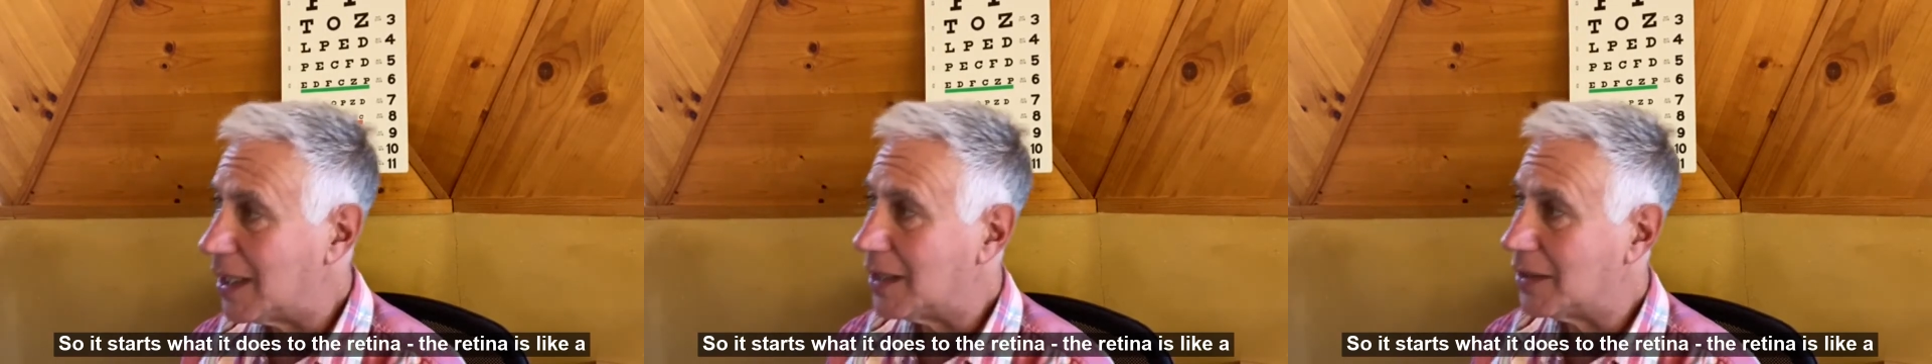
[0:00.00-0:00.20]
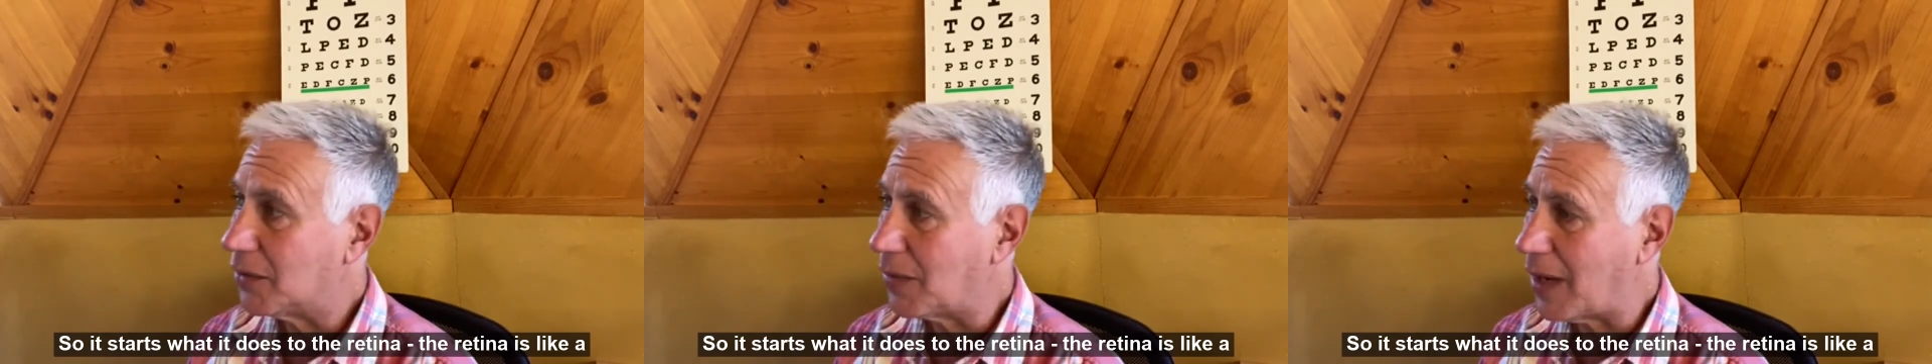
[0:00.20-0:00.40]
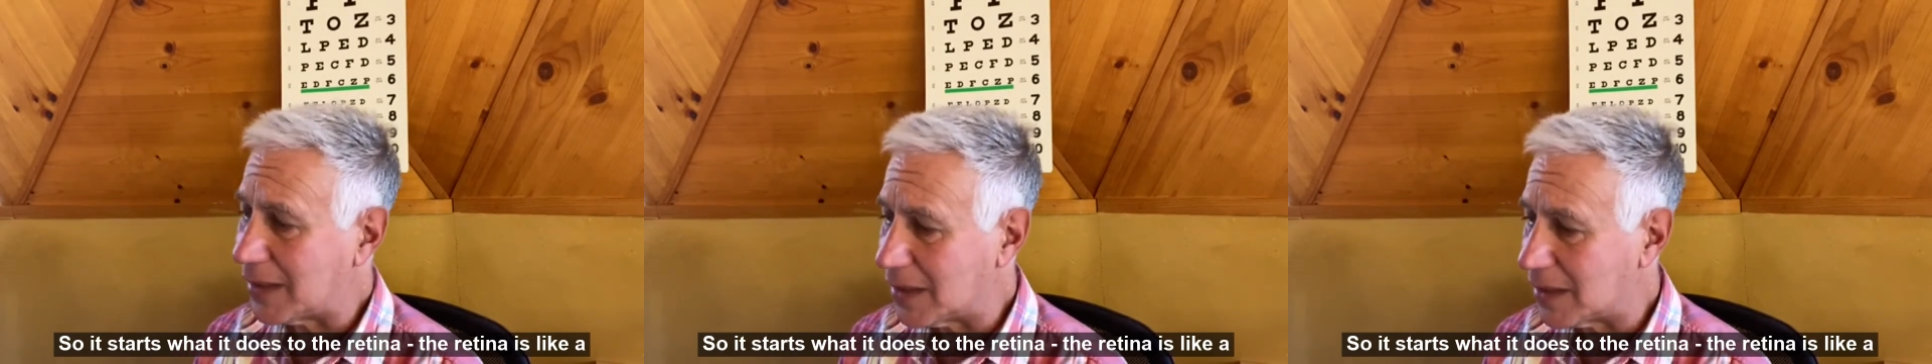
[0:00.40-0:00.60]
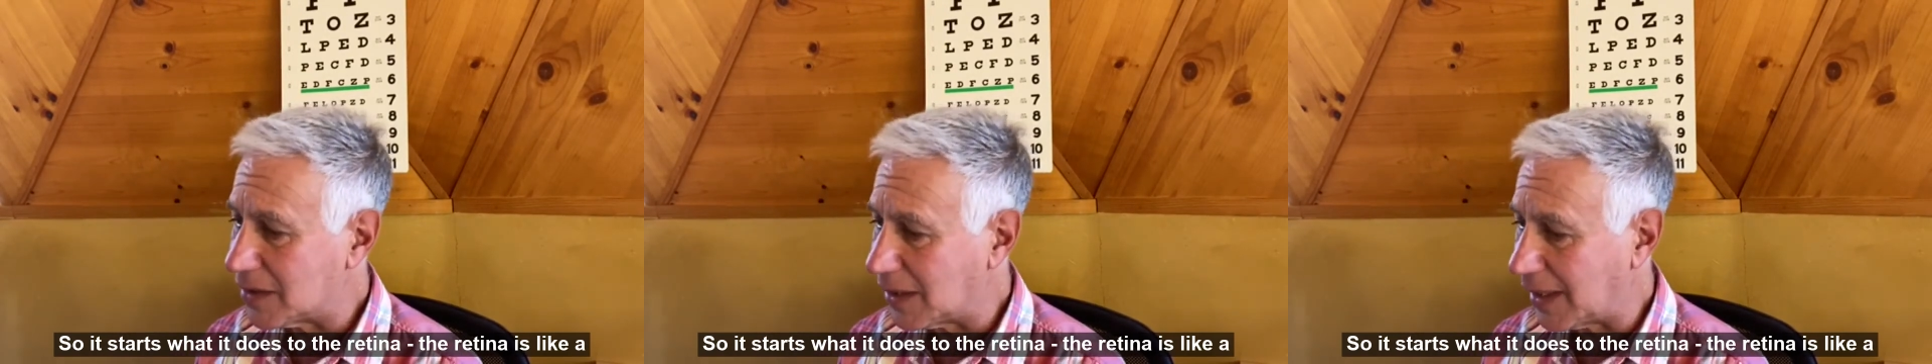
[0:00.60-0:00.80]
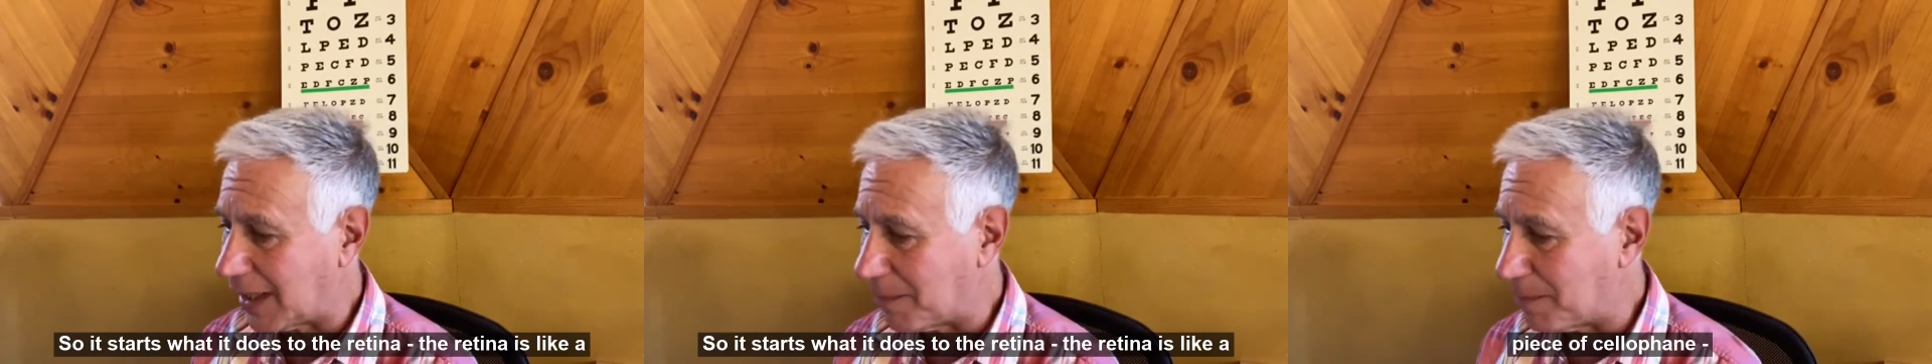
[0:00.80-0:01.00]
the retina is
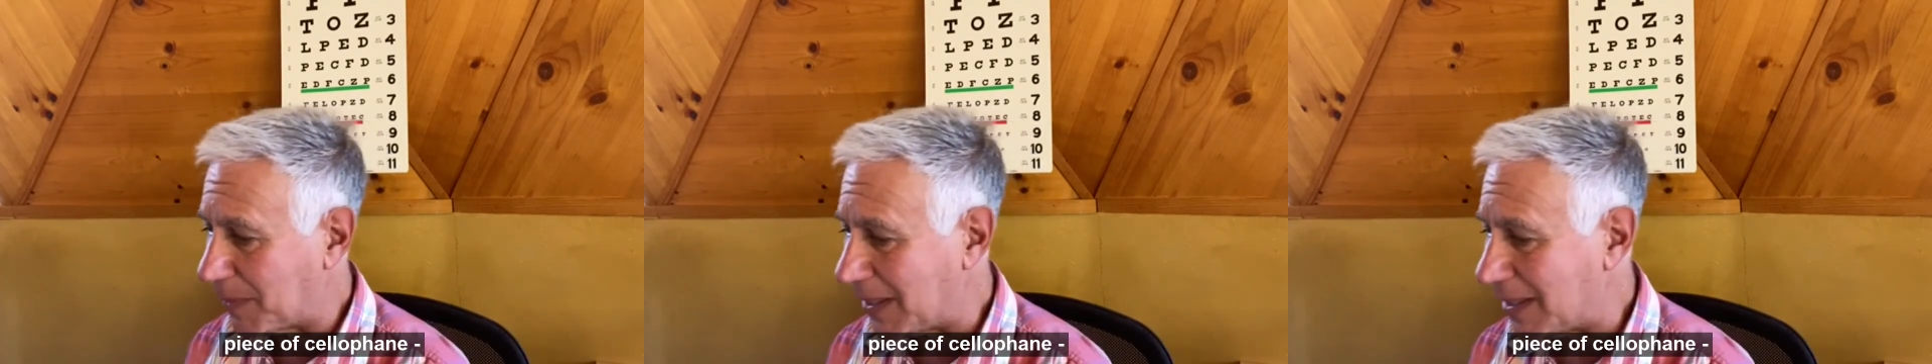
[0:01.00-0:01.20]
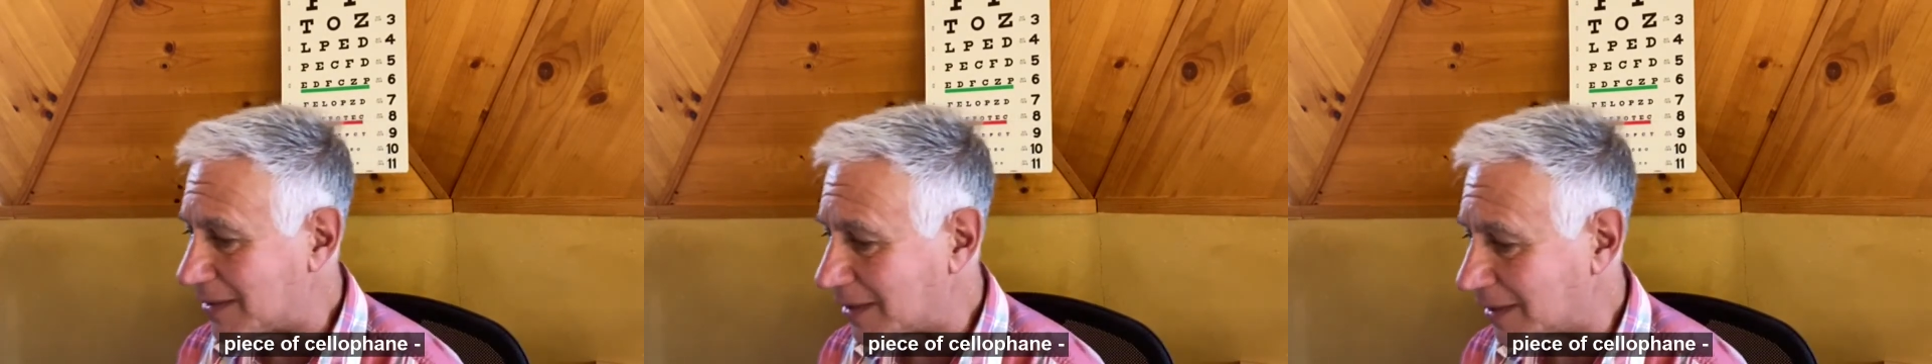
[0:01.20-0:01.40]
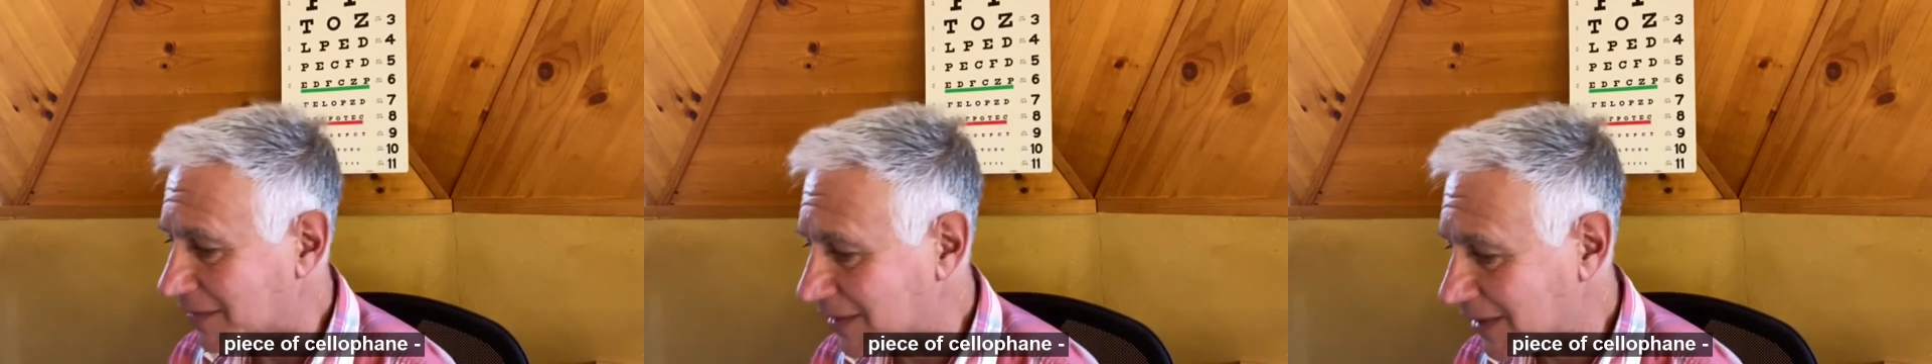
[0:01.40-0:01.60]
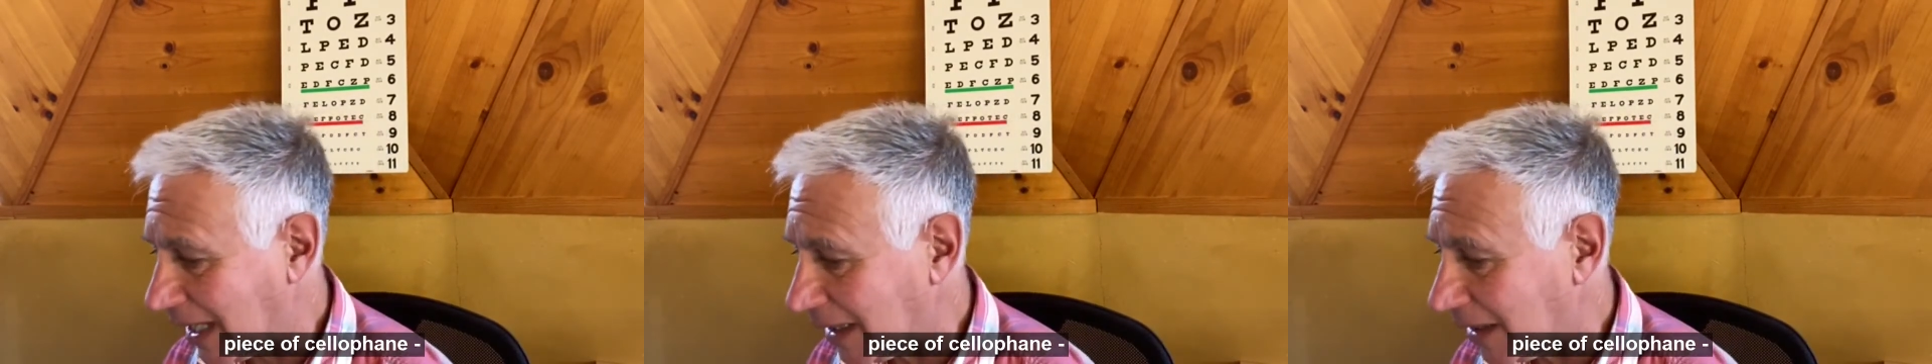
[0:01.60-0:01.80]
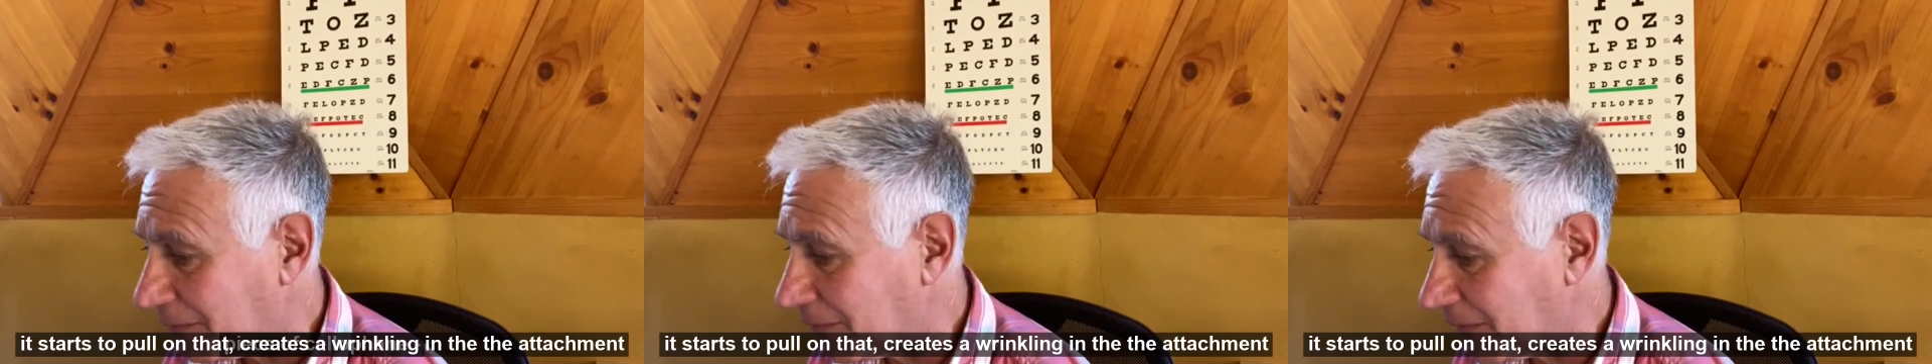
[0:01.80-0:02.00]
like a piece of
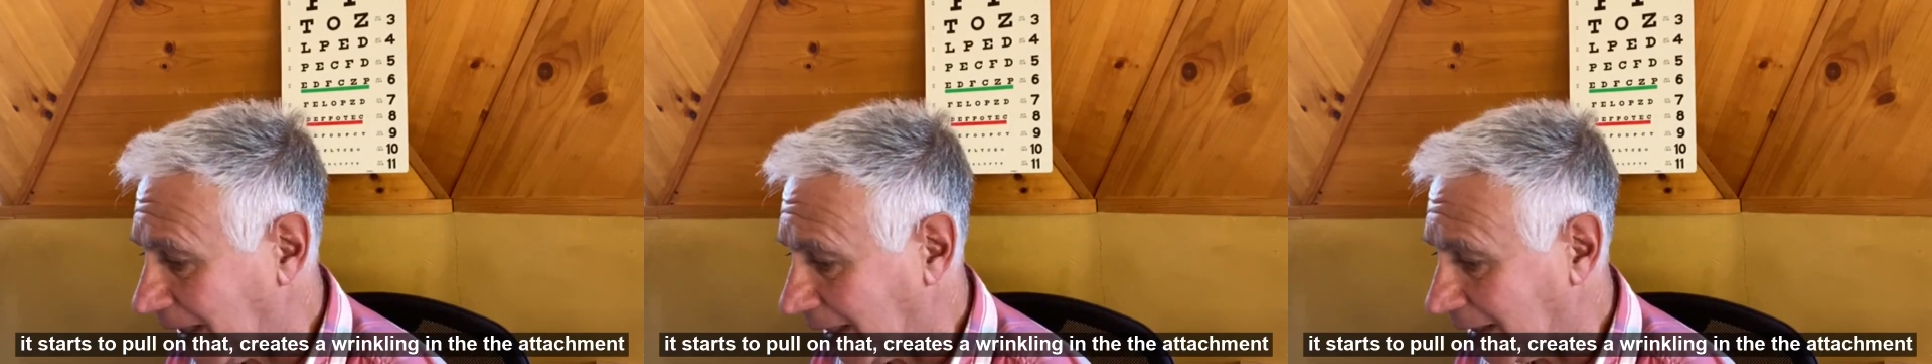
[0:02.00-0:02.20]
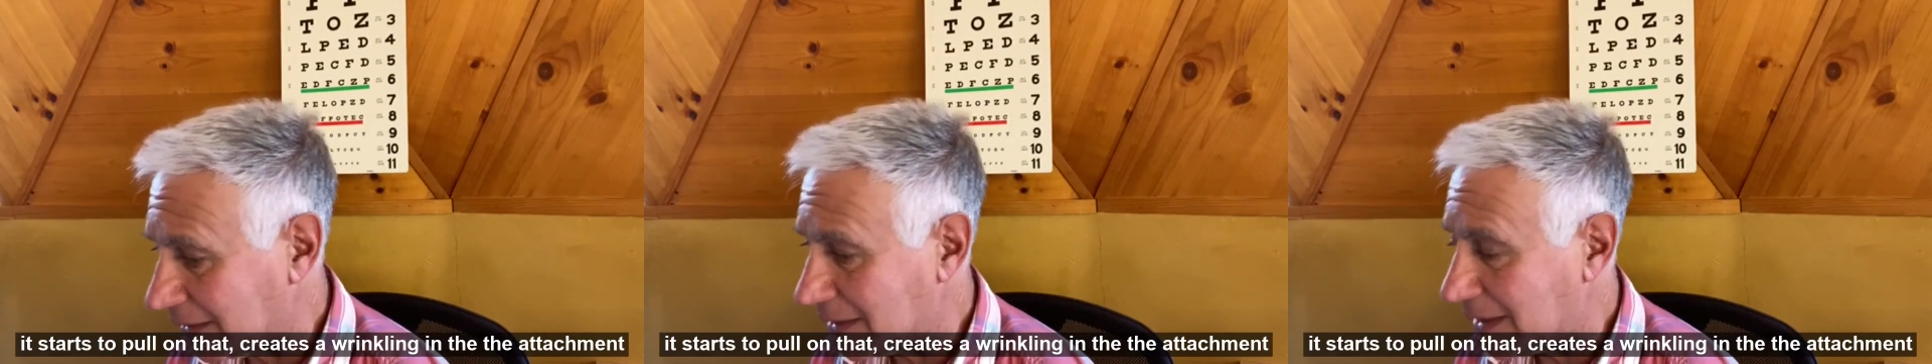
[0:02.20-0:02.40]
cellophane.